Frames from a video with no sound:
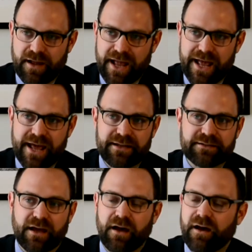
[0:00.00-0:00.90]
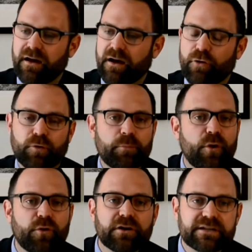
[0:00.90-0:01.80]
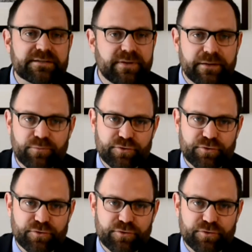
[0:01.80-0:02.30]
and a report is being